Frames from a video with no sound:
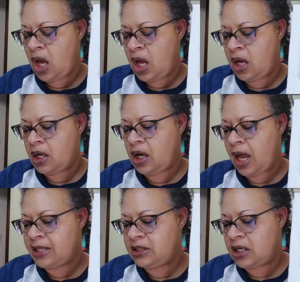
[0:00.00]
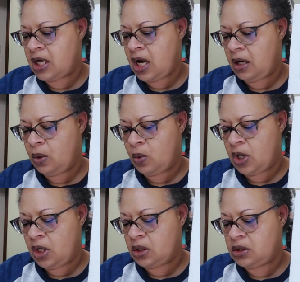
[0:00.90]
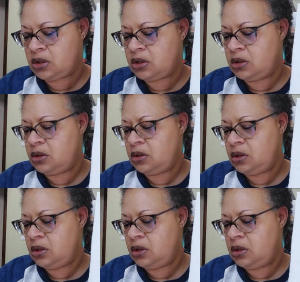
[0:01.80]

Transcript: and Classic Color Works.